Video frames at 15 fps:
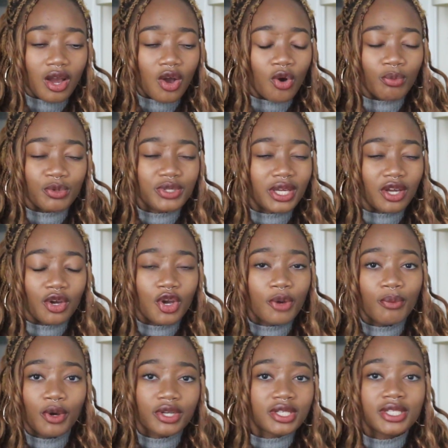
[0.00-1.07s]
almost like a
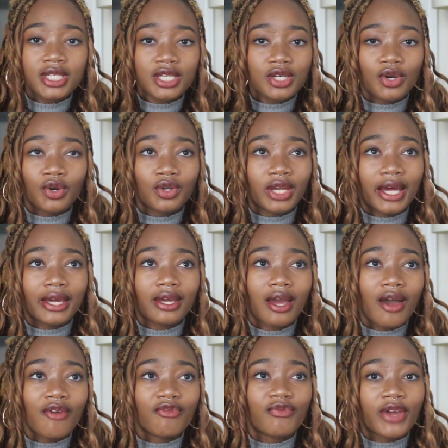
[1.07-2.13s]
commodity or like
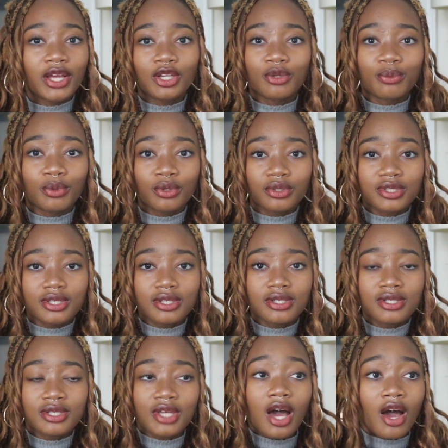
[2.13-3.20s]
available to
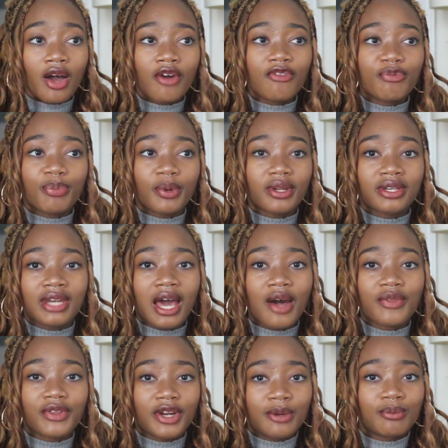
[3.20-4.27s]
serve, but
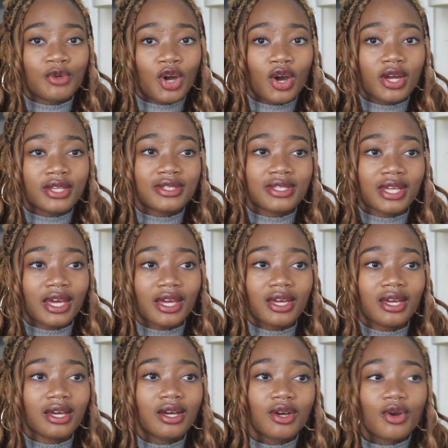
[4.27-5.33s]
now that I'm not, it's
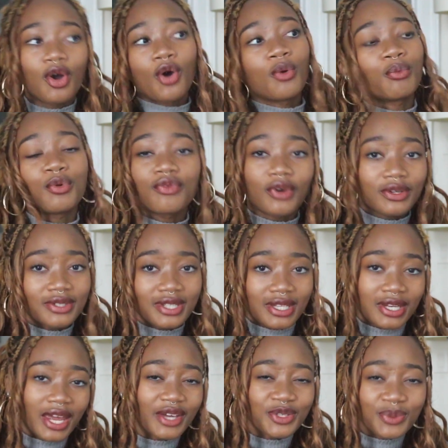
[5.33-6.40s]
like, oh, move on to the
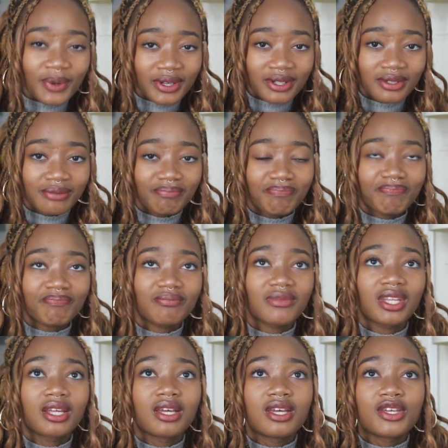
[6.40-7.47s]
next one.
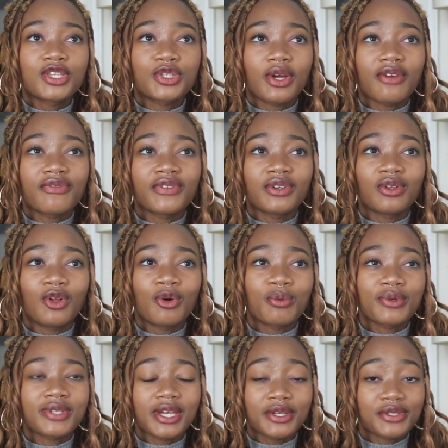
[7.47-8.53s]
So I feel
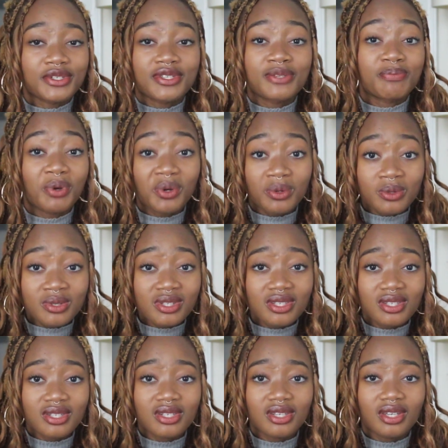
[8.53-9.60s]
almost like
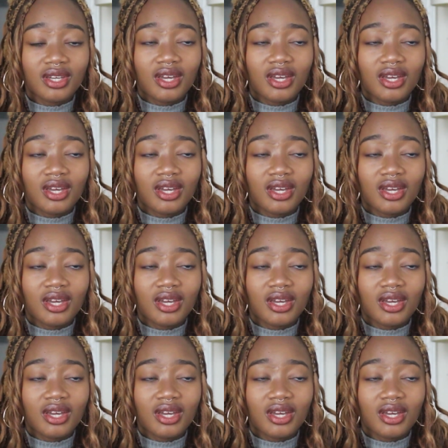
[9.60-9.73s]
disposed,